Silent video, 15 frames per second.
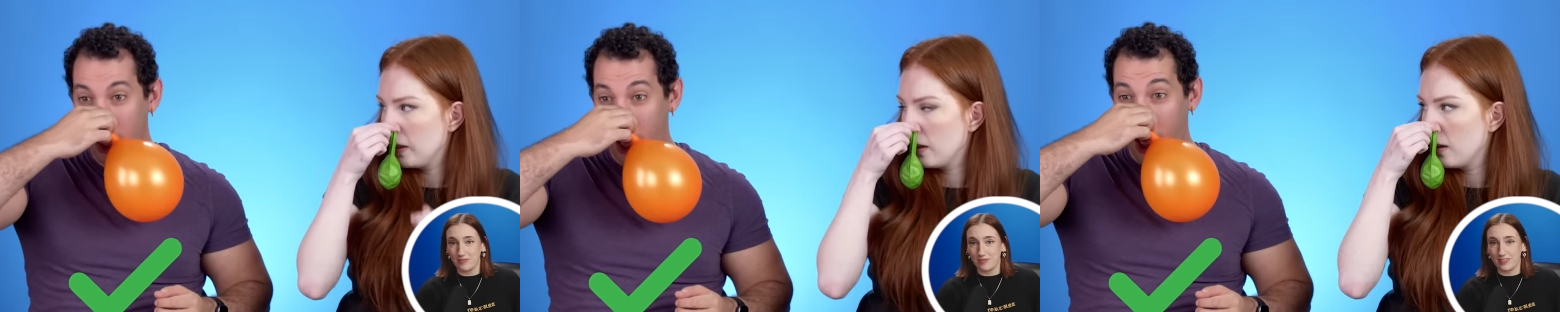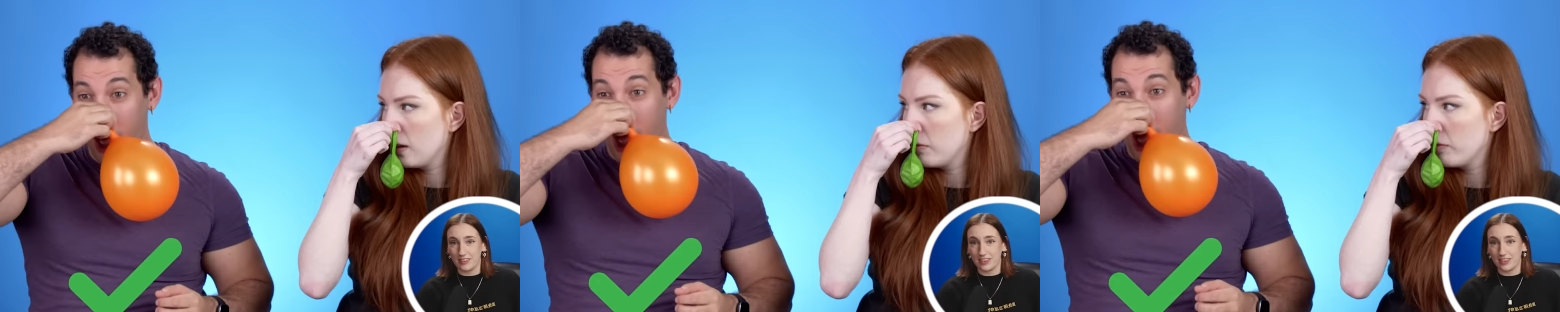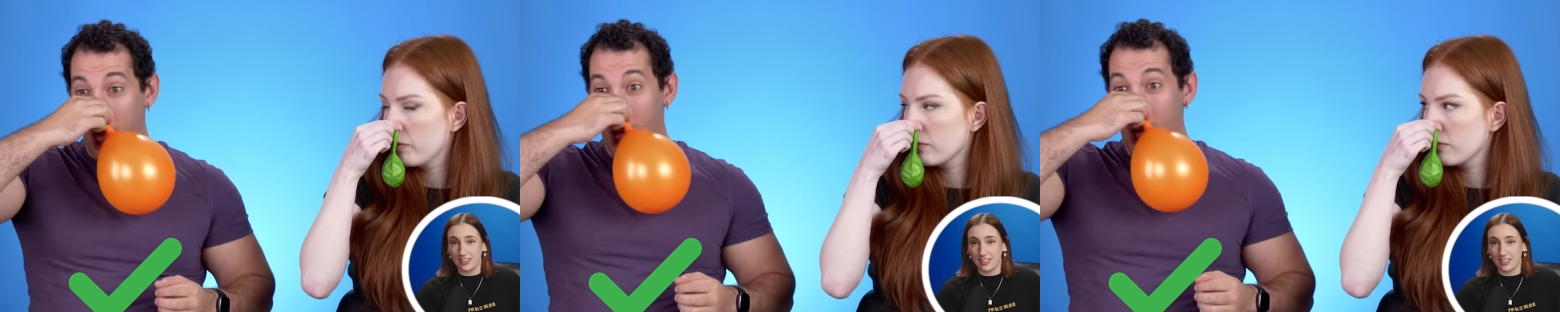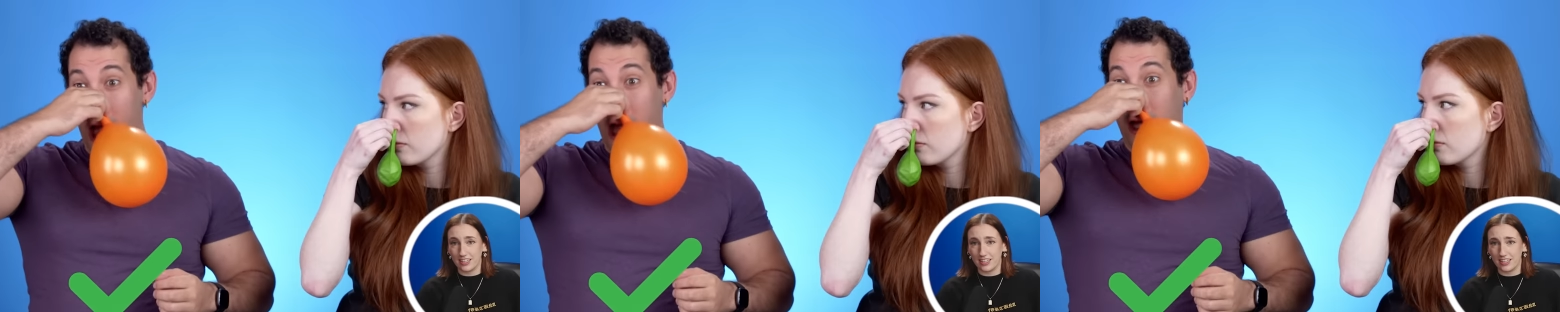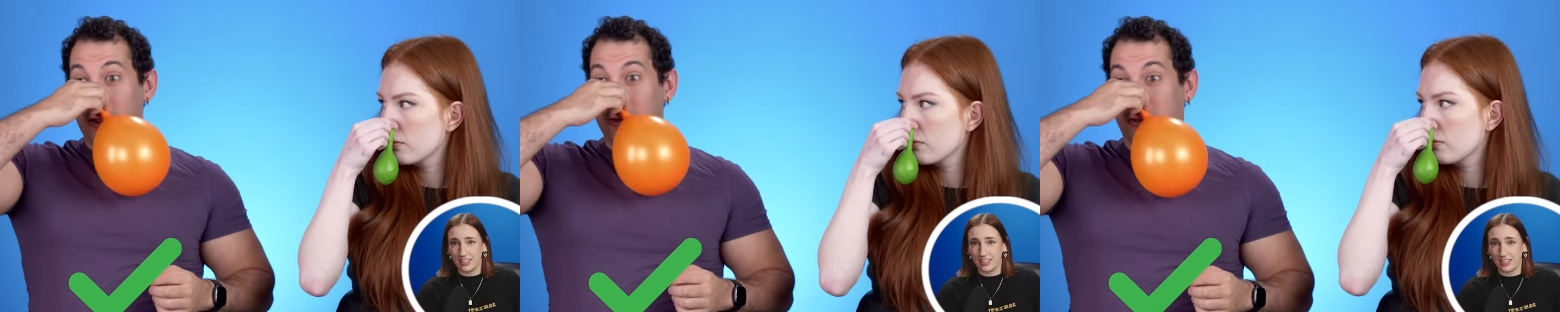
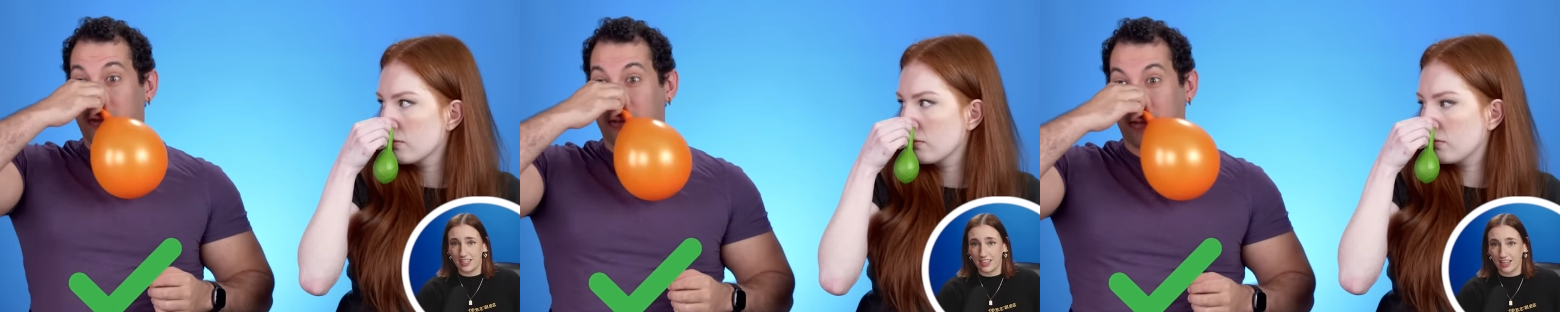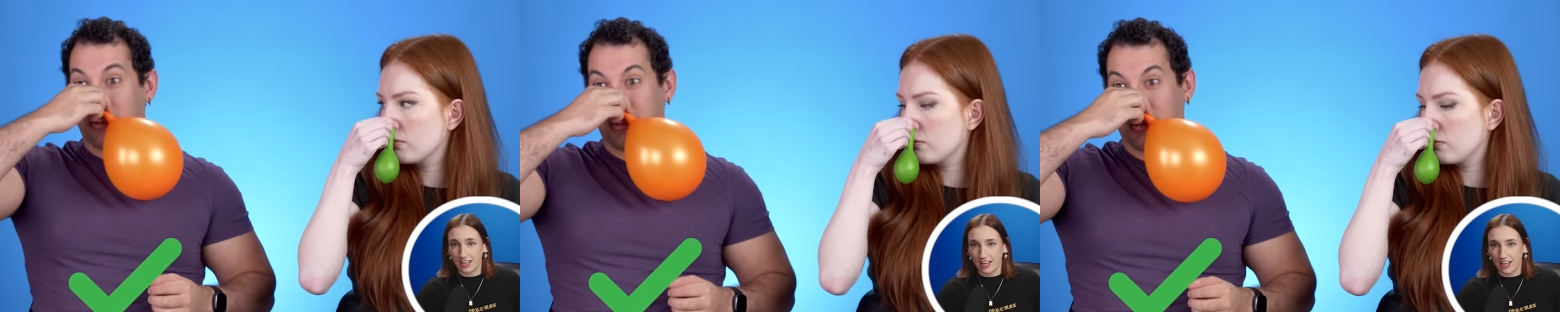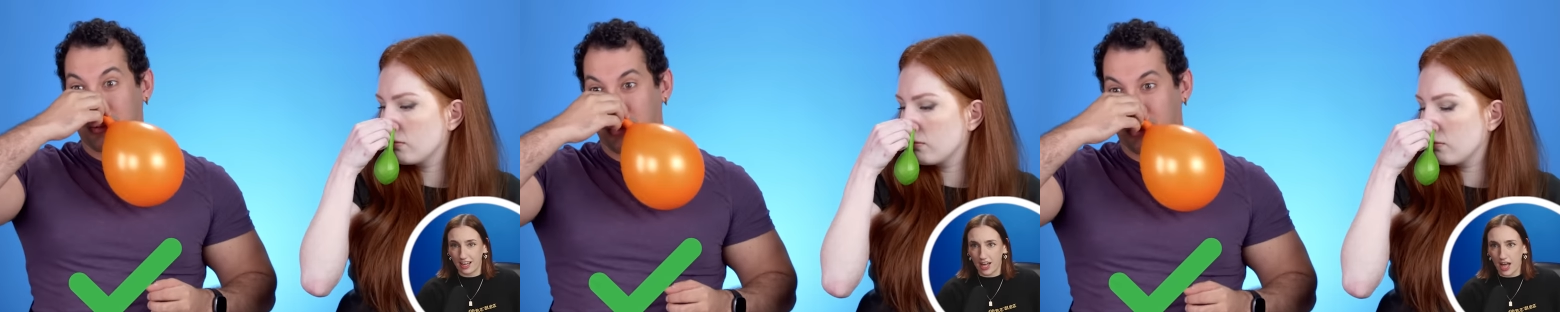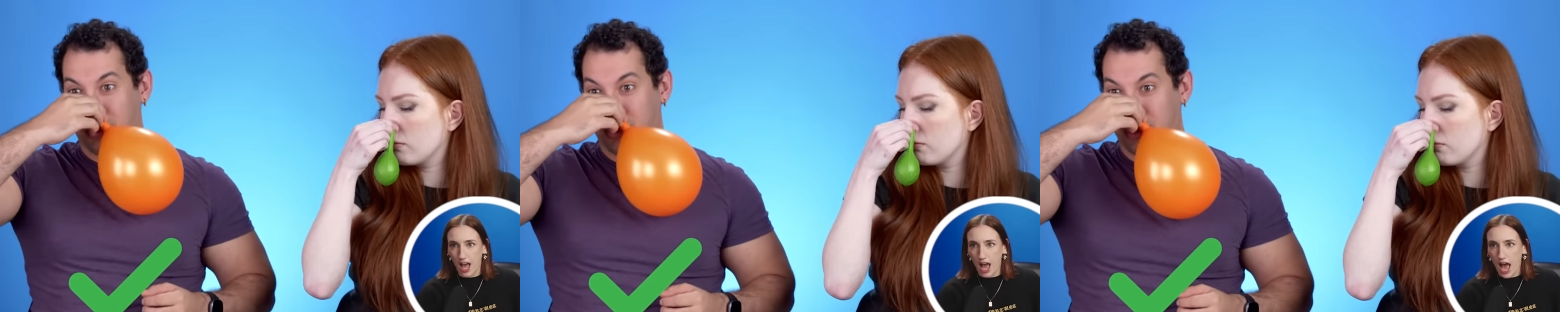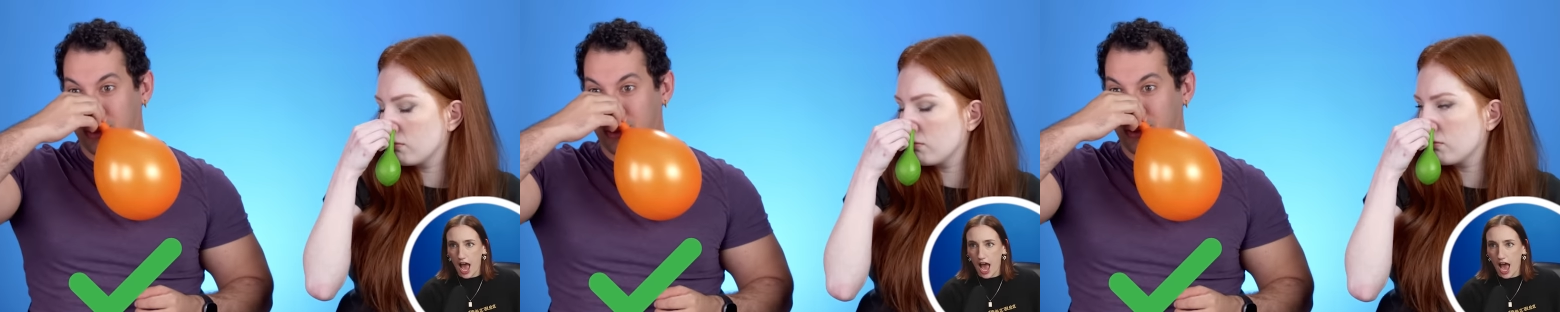
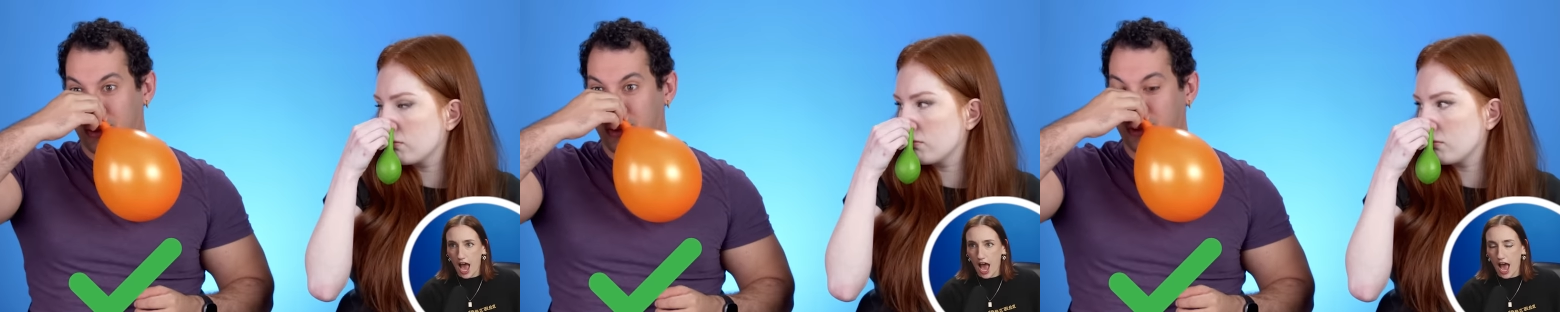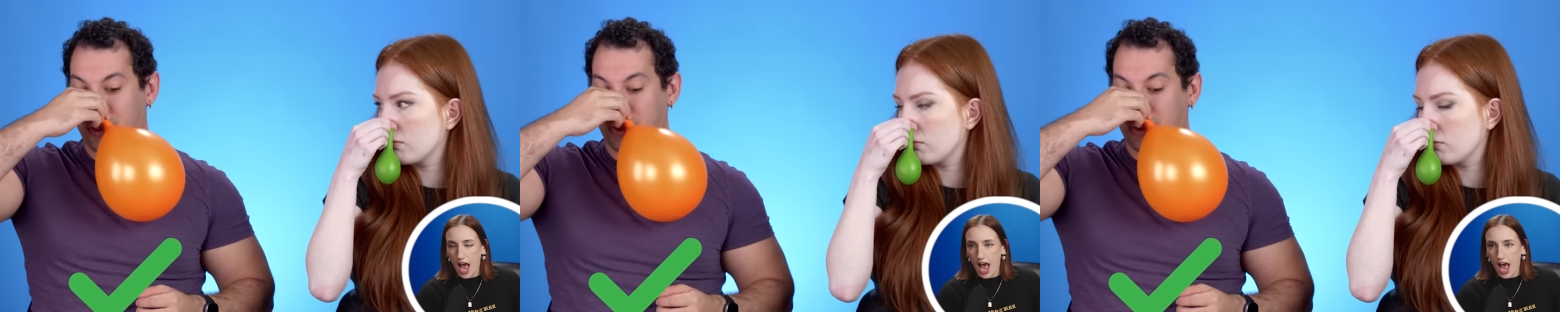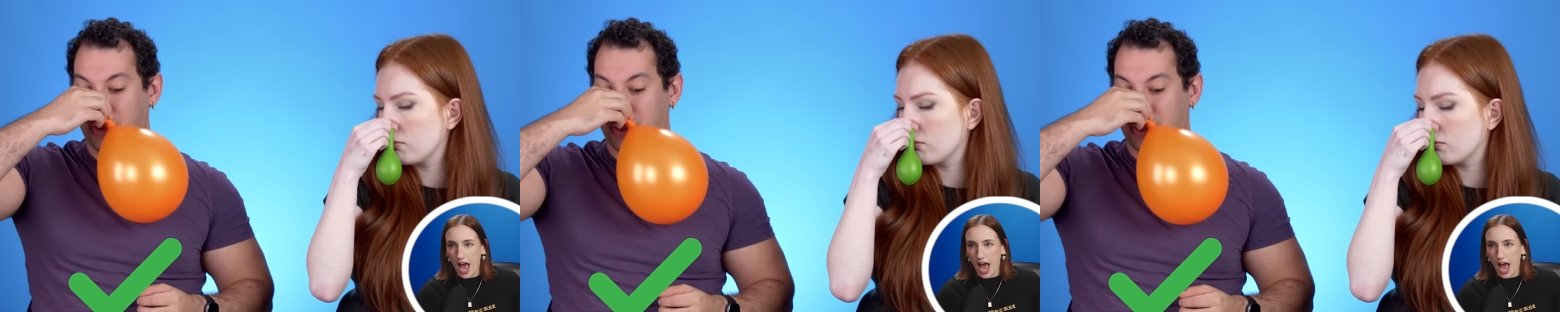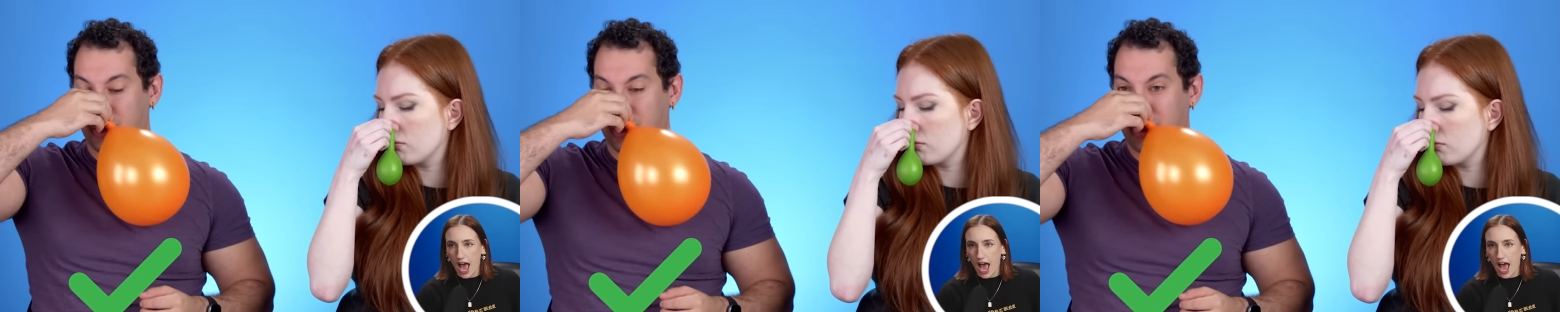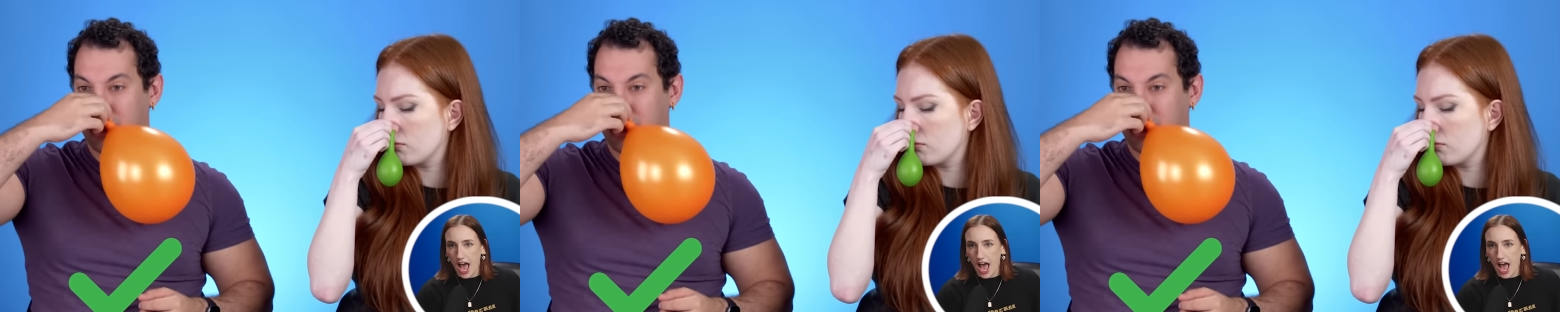Nothing is said.